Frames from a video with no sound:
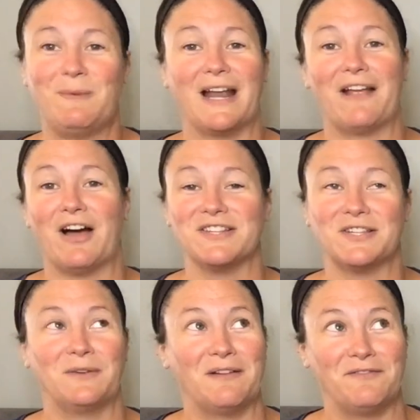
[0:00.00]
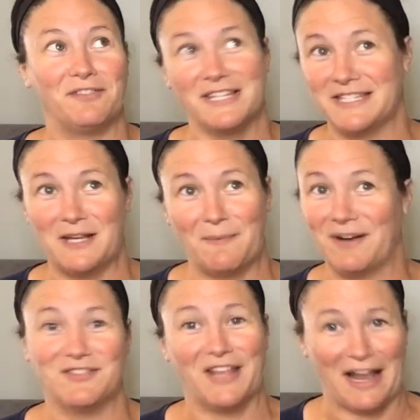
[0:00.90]
but I also have listed a
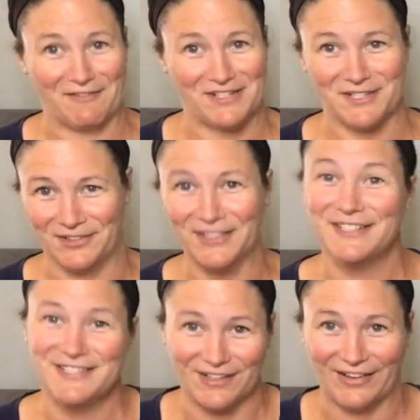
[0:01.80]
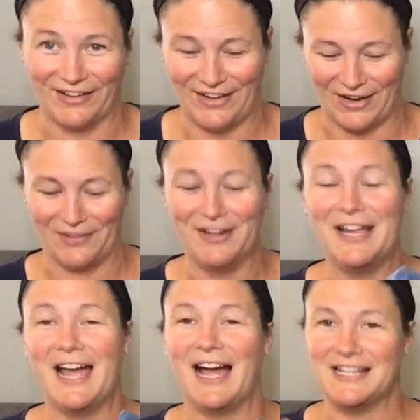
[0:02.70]
bunch that haven't sold. So there you go.
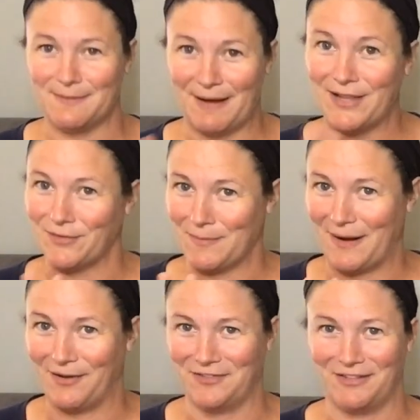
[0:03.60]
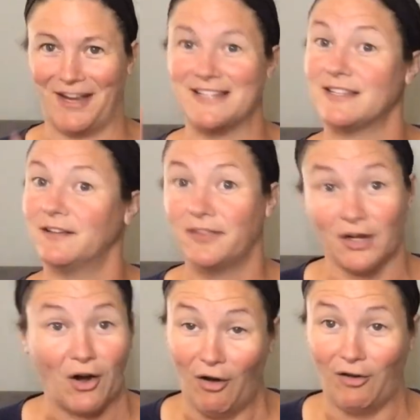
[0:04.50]
I did buy three pair of Levi's.
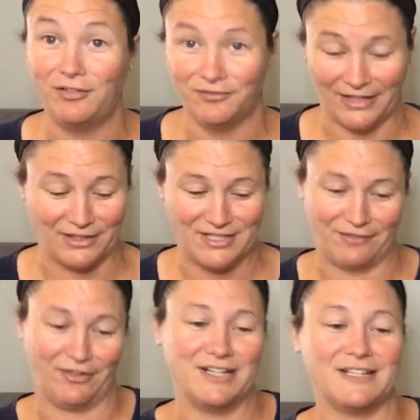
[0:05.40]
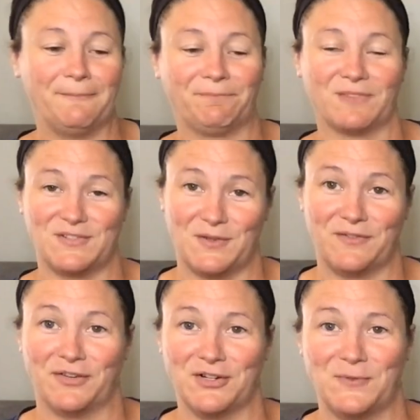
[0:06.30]
They're all very different. So
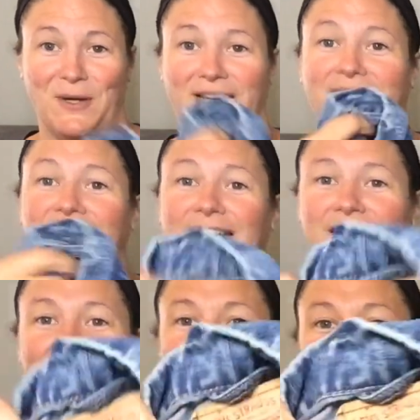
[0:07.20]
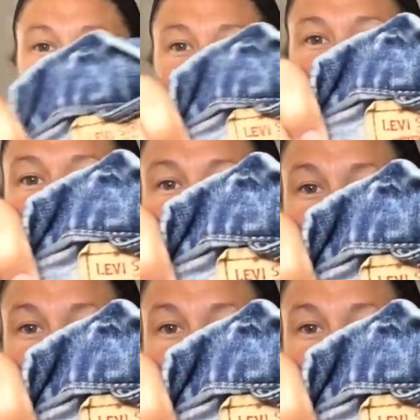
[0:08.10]
the first one is